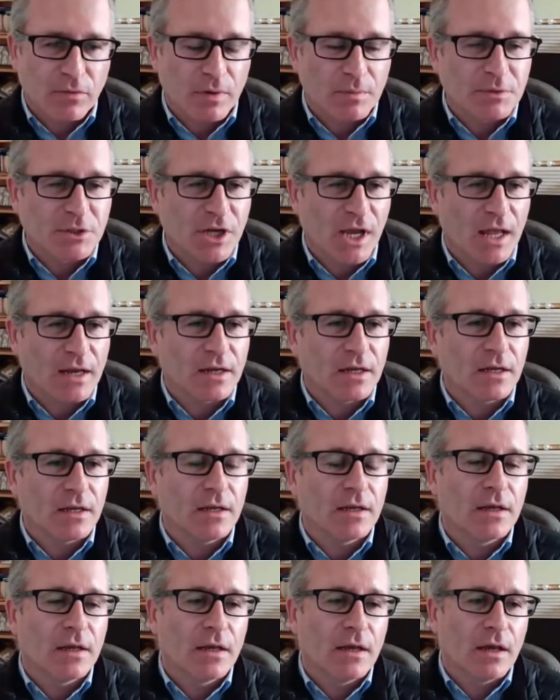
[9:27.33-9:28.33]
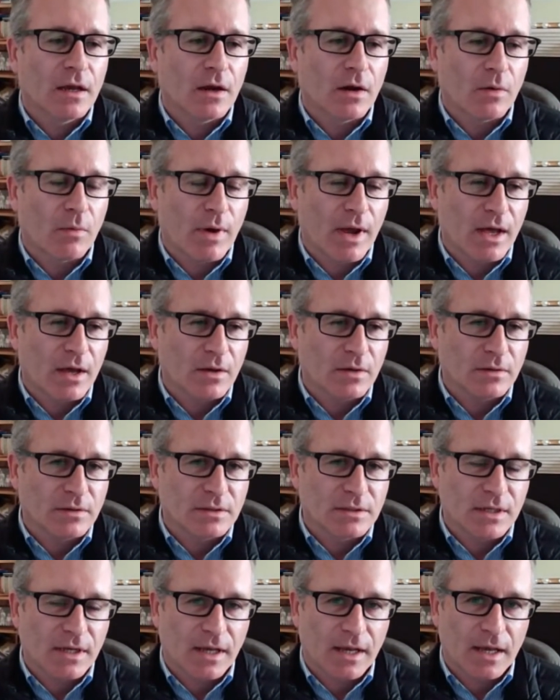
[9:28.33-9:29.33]
from Jenny
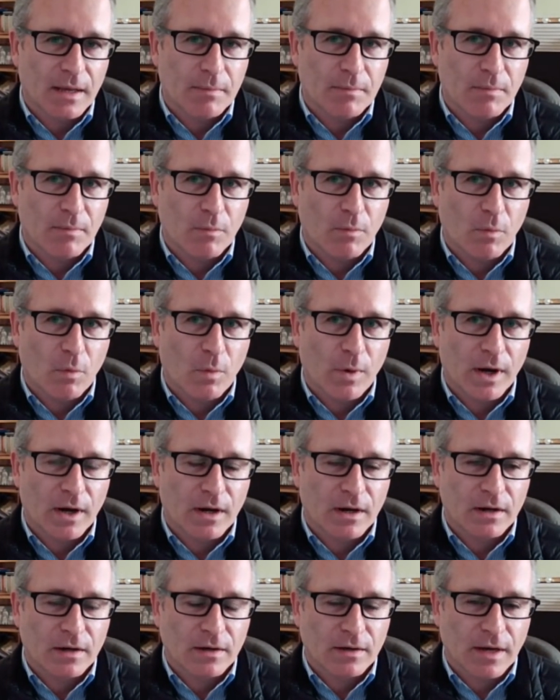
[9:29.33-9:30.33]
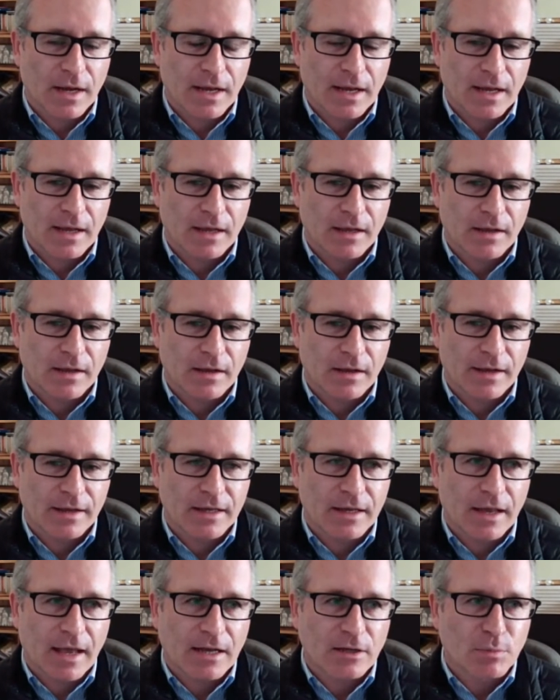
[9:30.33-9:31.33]
around where
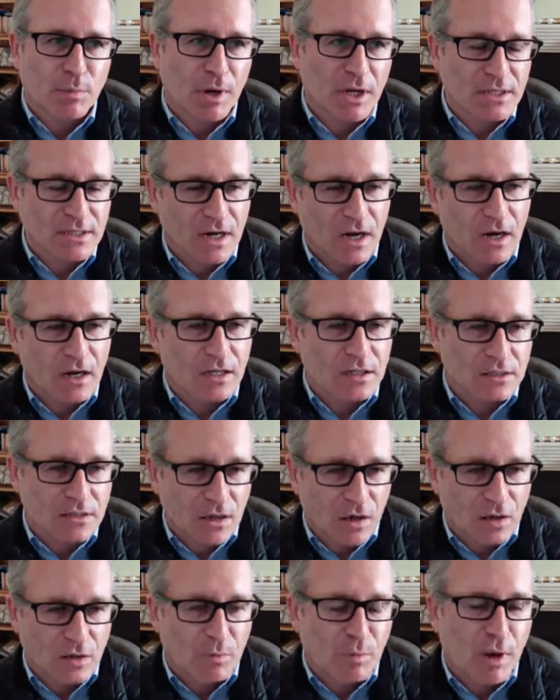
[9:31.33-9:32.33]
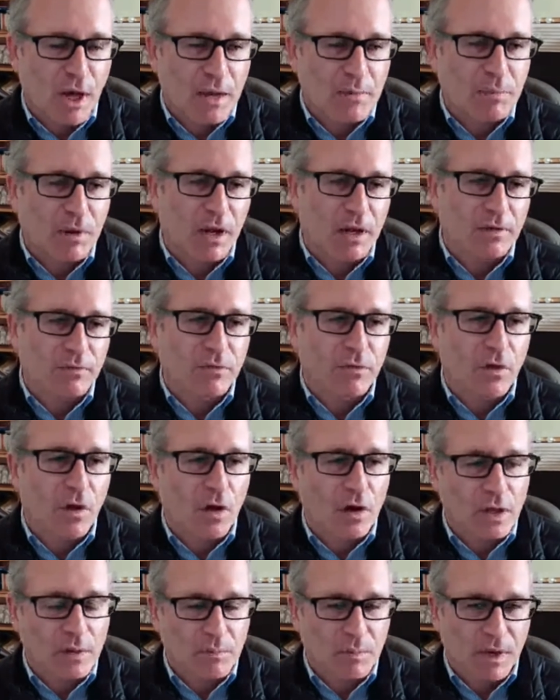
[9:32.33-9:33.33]
Enterprise Ireland saw the pipeline
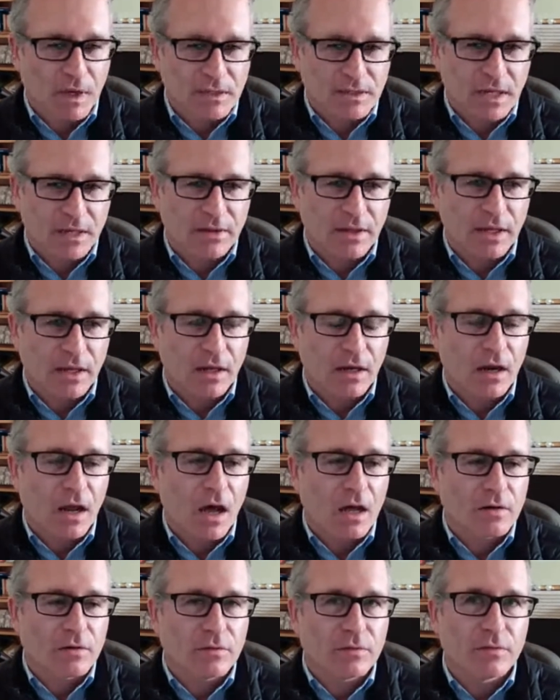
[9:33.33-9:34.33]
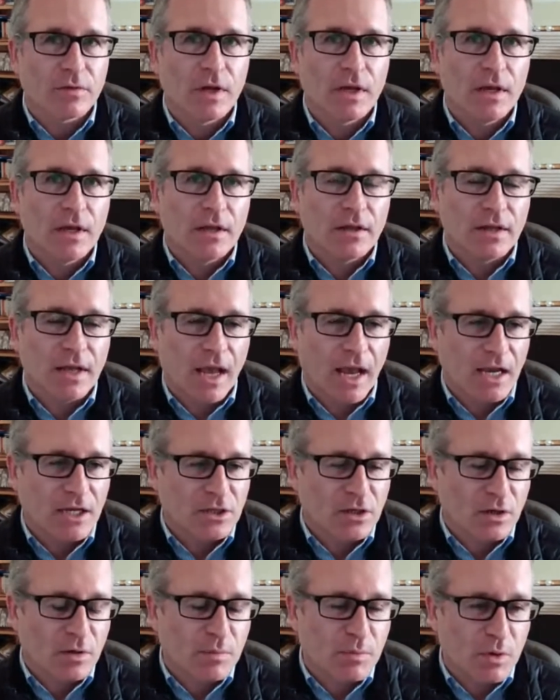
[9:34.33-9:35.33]
falling, because I think a lot of the
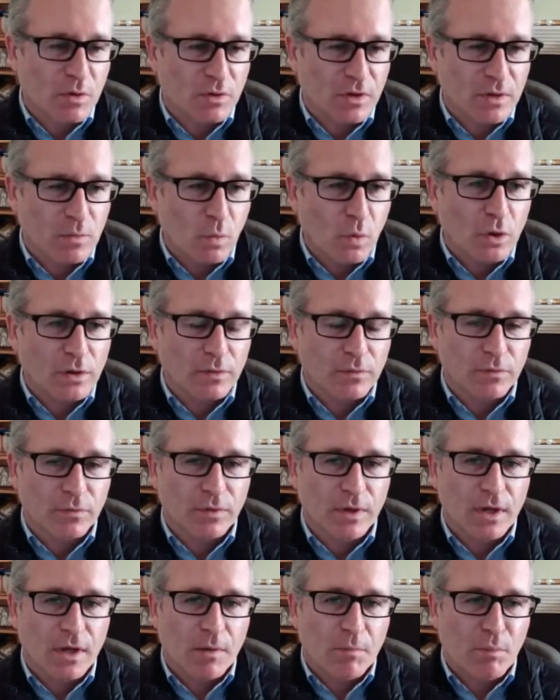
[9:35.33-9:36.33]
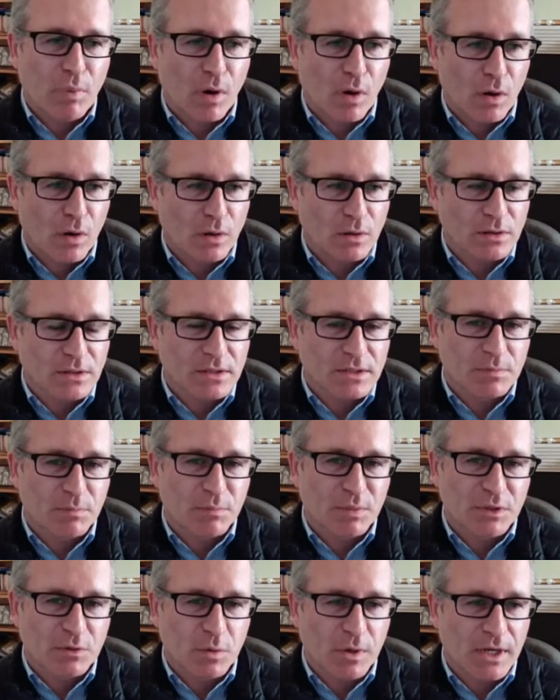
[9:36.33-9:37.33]
angel community would have paused
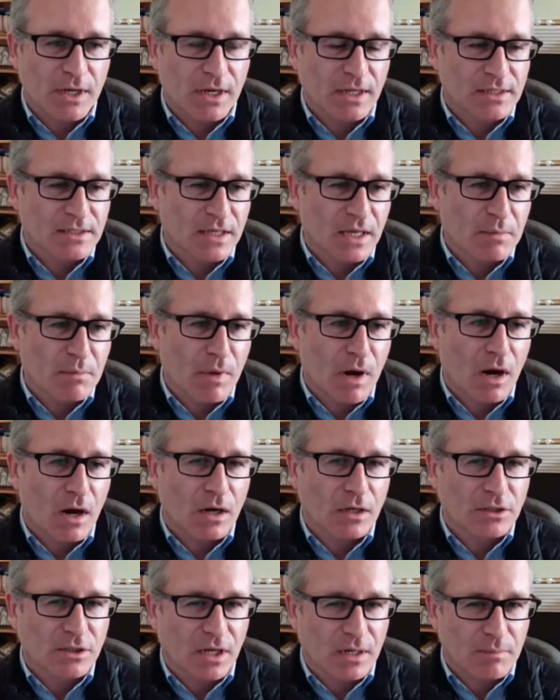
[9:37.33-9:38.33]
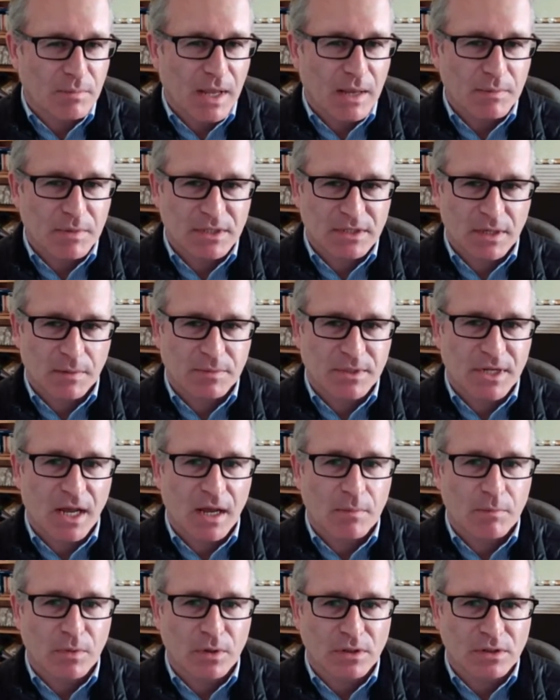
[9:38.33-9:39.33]
between, I'd say, March and maybe
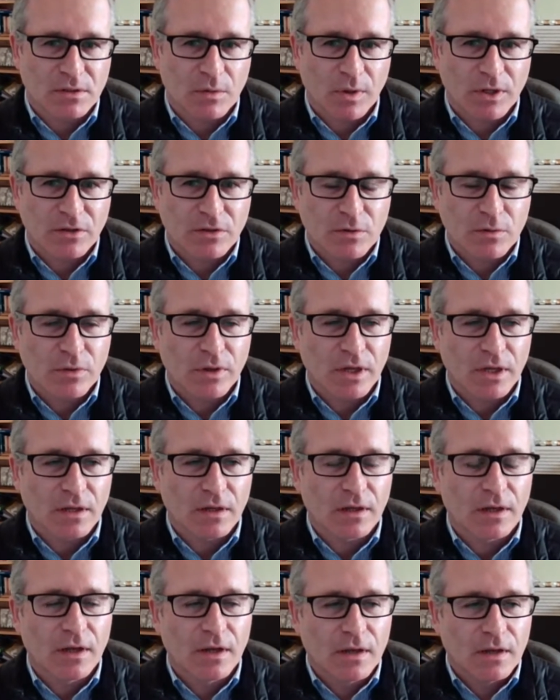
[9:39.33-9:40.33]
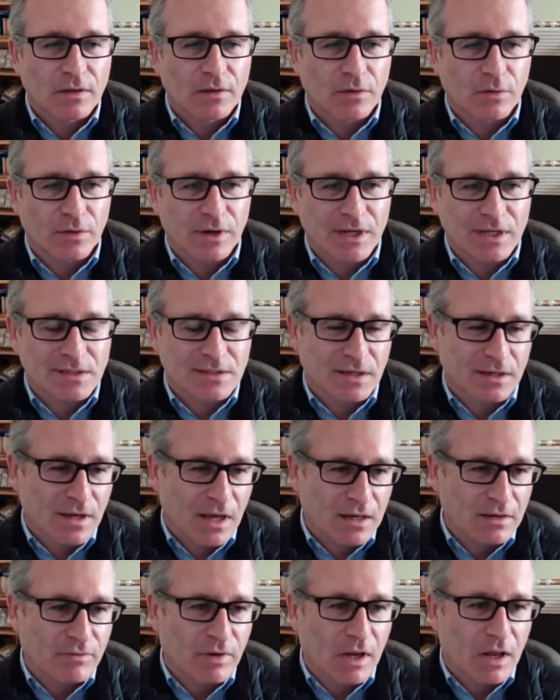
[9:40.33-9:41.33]
September. So I do think there is a
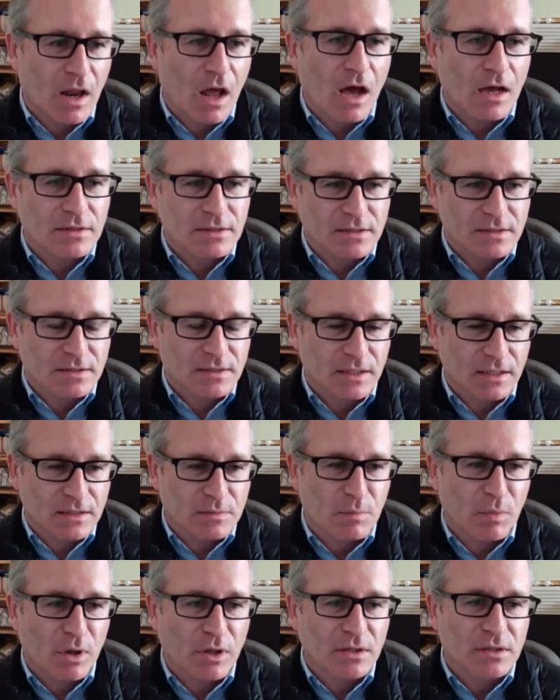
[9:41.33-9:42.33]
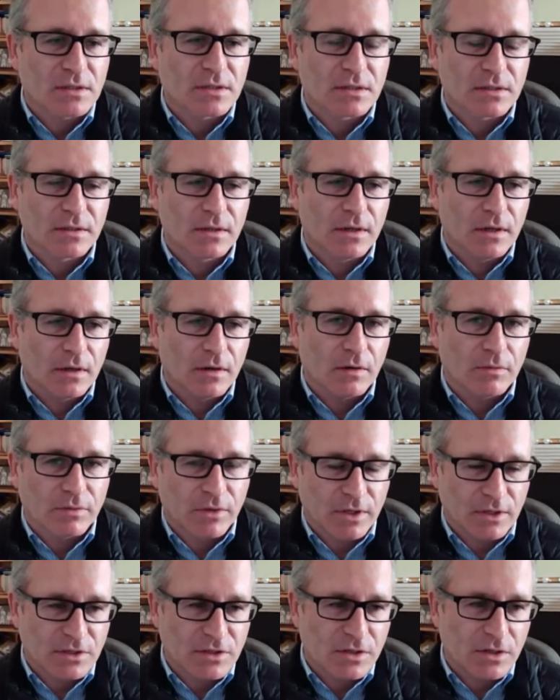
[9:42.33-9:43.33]
kind of a lost 6 months of
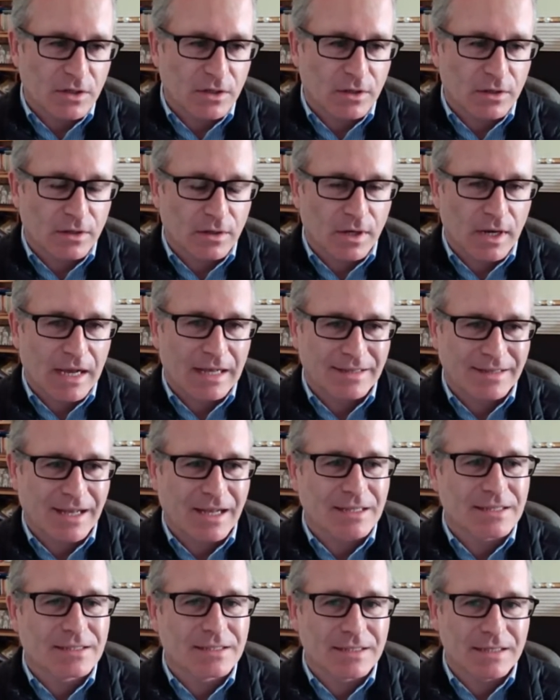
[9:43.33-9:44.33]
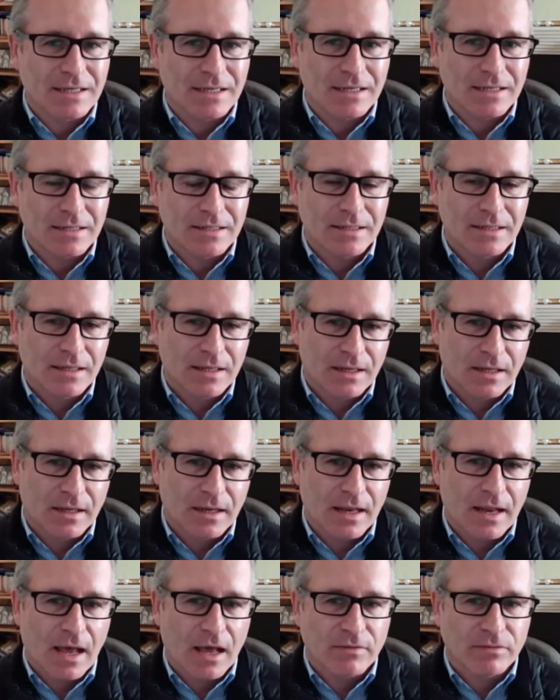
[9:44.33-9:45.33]
this year at that seed
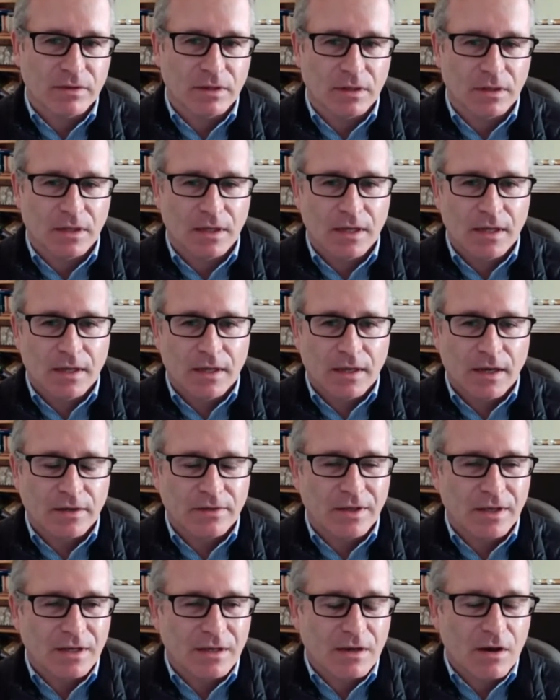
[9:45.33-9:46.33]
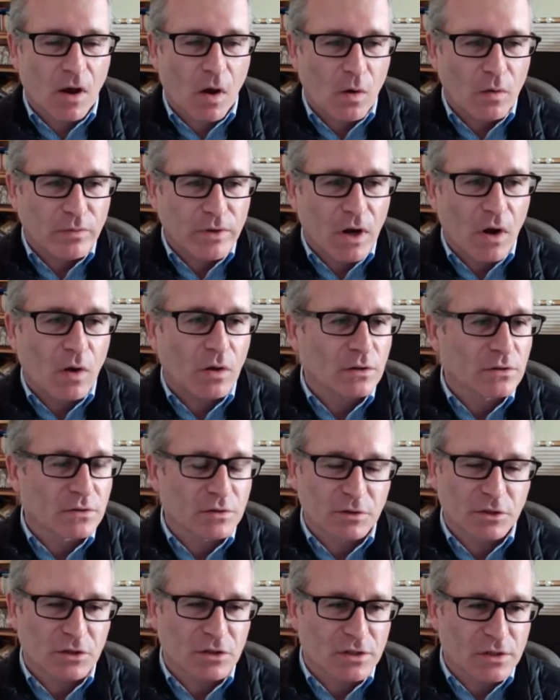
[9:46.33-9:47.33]
level. I think COVID
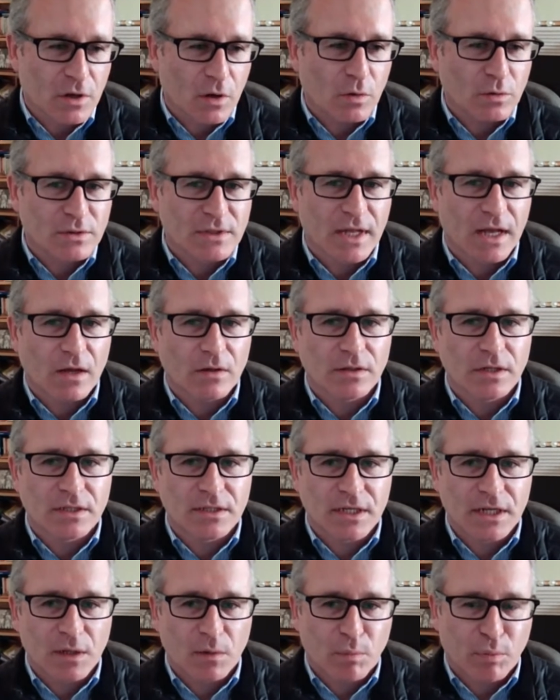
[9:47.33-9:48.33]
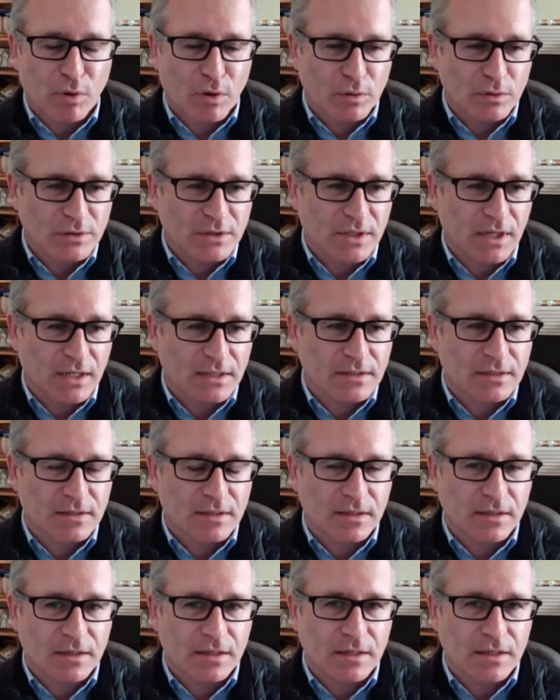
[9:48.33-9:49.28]
also just slows down the deal process.